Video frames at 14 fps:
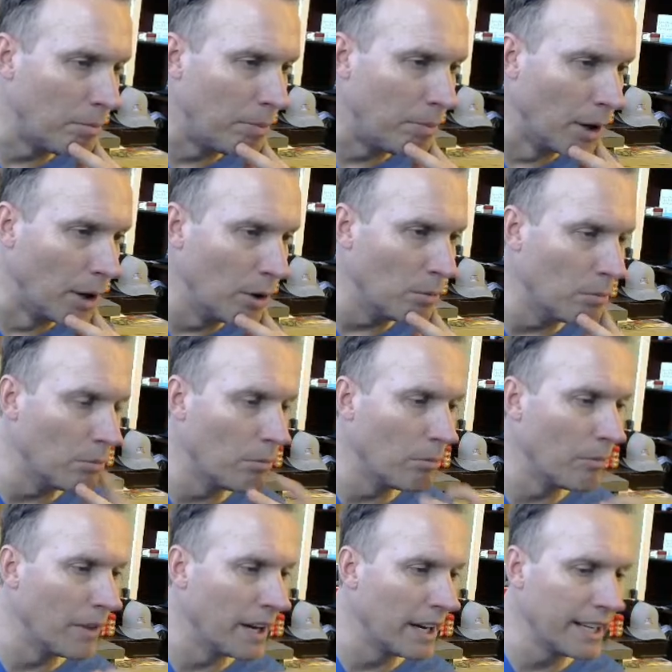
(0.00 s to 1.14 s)
Boom.
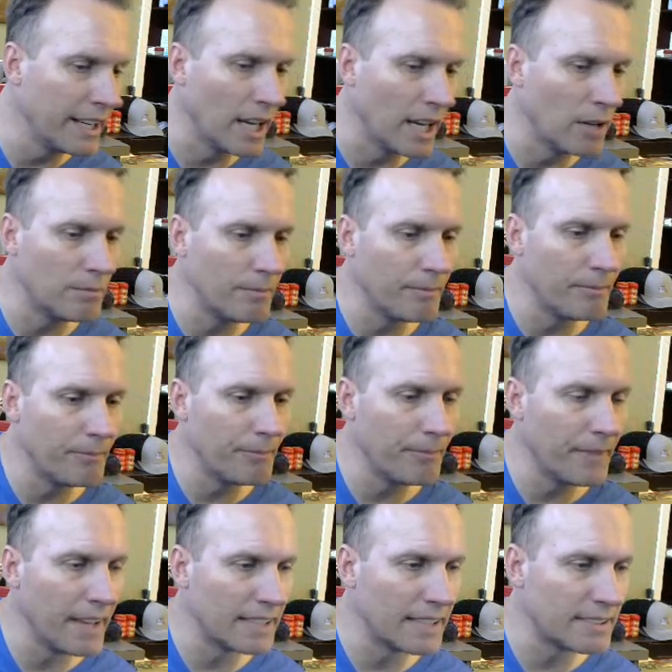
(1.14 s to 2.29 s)
There you go.
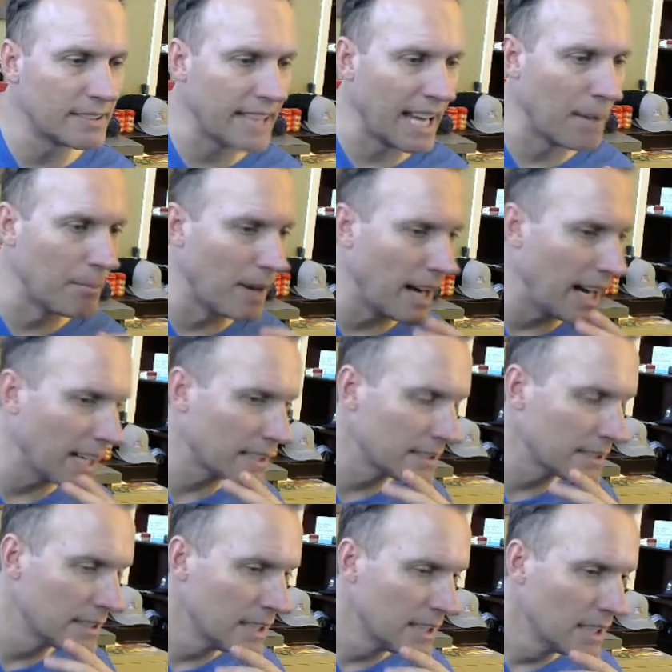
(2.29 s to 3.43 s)
That's the sandbox.
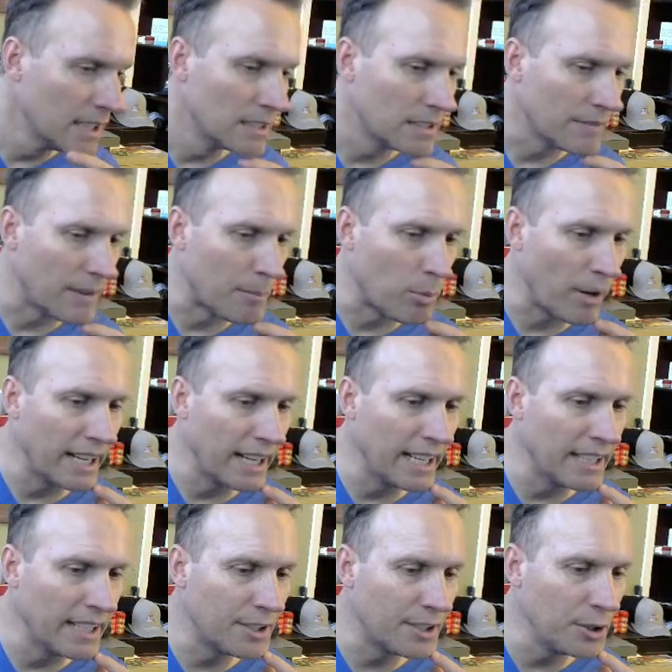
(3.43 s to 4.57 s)
So if I bring it
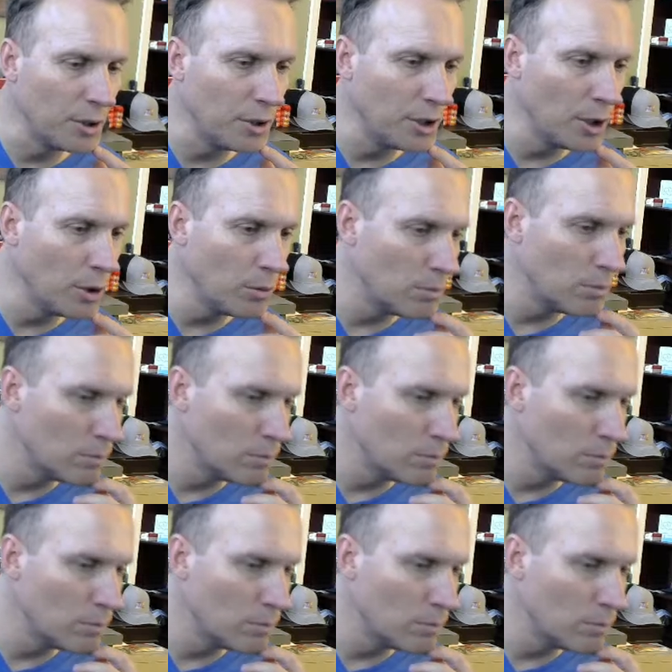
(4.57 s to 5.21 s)
in to you,